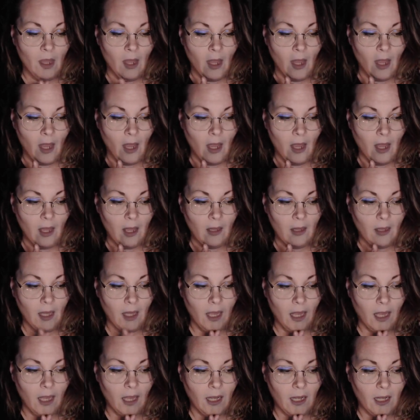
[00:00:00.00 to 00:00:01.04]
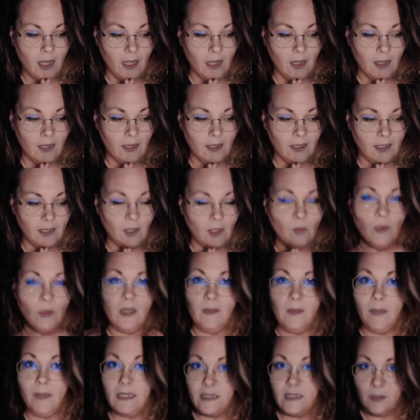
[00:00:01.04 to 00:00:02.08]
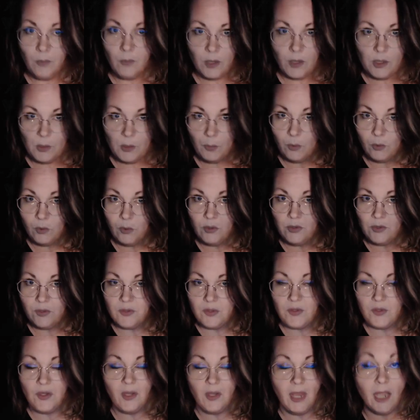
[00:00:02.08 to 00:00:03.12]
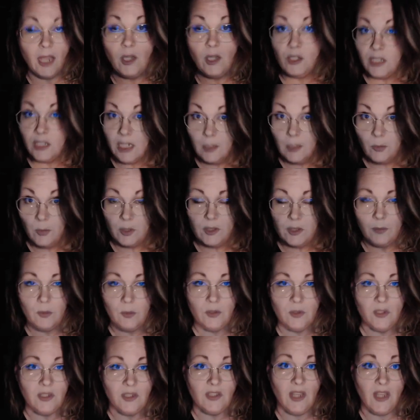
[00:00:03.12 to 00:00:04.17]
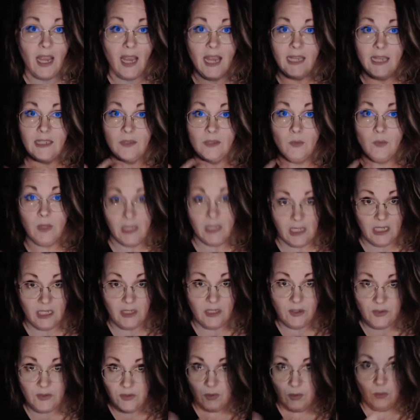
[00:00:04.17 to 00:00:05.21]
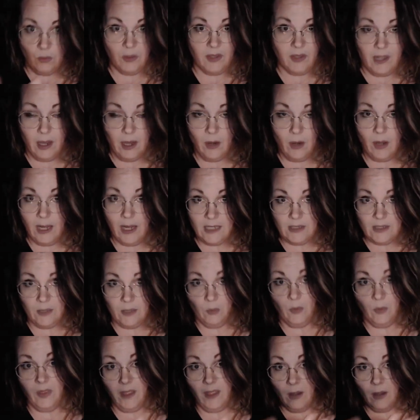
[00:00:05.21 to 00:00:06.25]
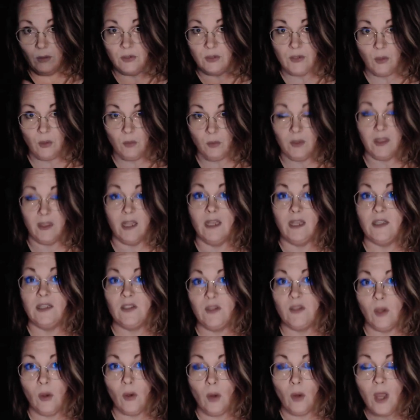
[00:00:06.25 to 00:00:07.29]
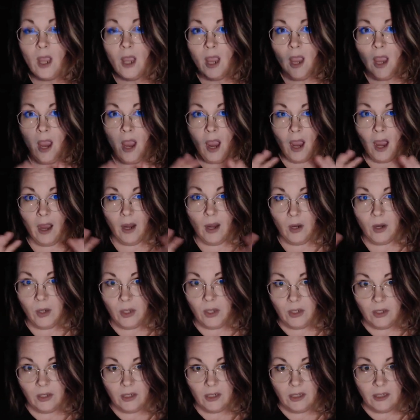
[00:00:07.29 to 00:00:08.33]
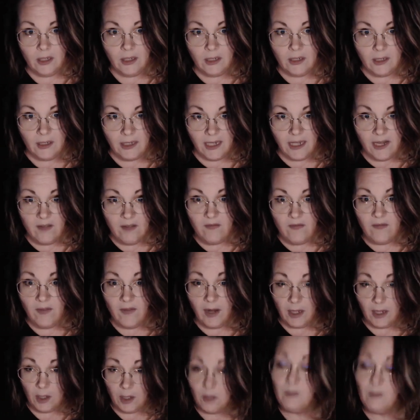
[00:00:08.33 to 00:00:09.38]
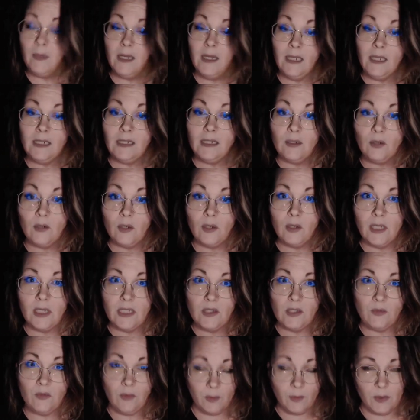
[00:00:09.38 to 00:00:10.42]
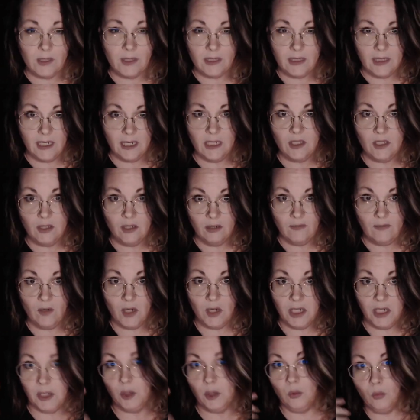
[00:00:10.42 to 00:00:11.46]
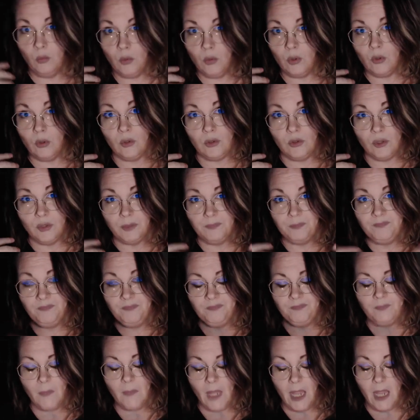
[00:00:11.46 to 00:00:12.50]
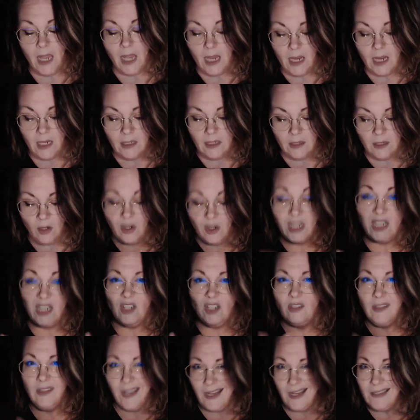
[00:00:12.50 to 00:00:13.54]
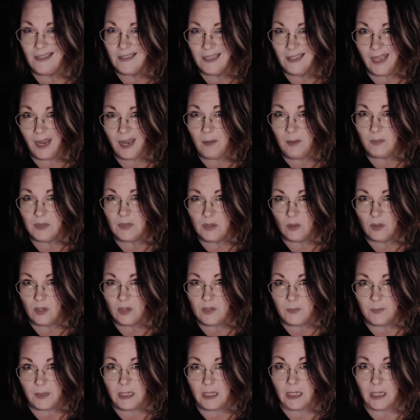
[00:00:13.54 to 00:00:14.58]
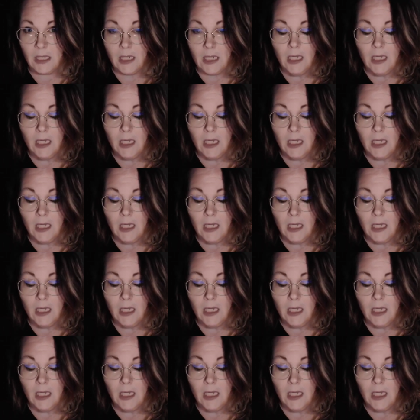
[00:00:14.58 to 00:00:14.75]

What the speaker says: one of the basic principles, energetic principles, is as within, so without, as without, so within. So our environment is a representation of our inner world and our inner landscape, so to speak.